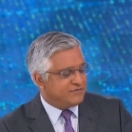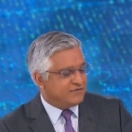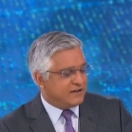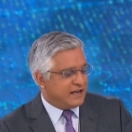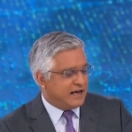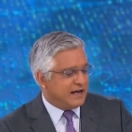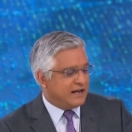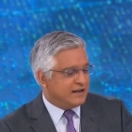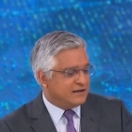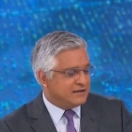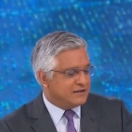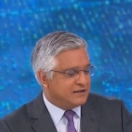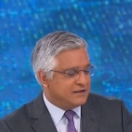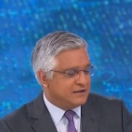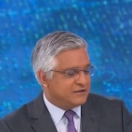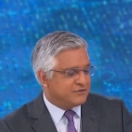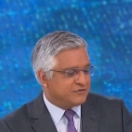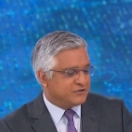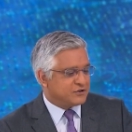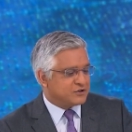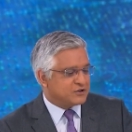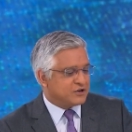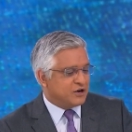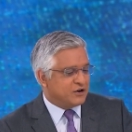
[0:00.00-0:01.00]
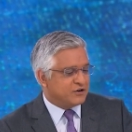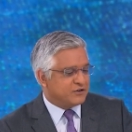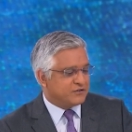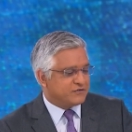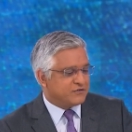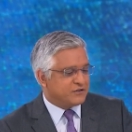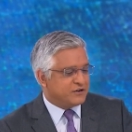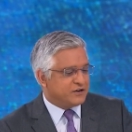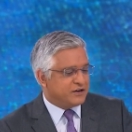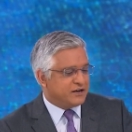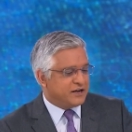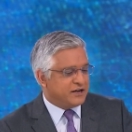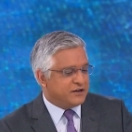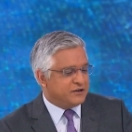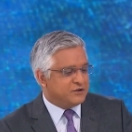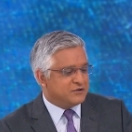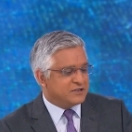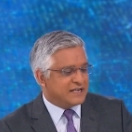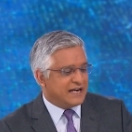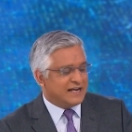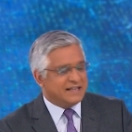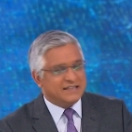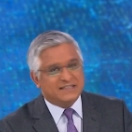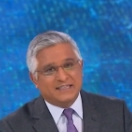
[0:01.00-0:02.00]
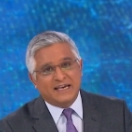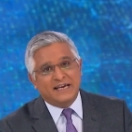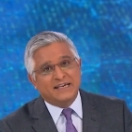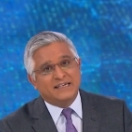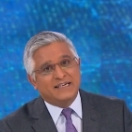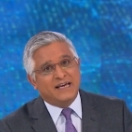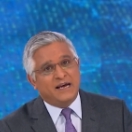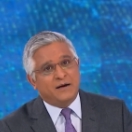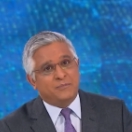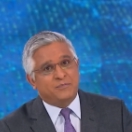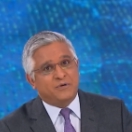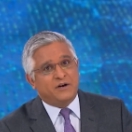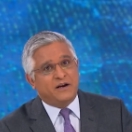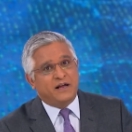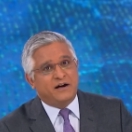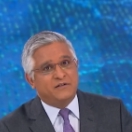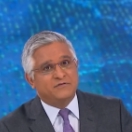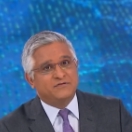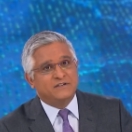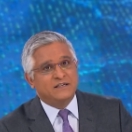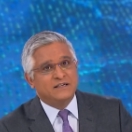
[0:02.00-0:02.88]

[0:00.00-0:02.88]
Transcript: Lal, photographer in New Delhi. Take care, Pranav.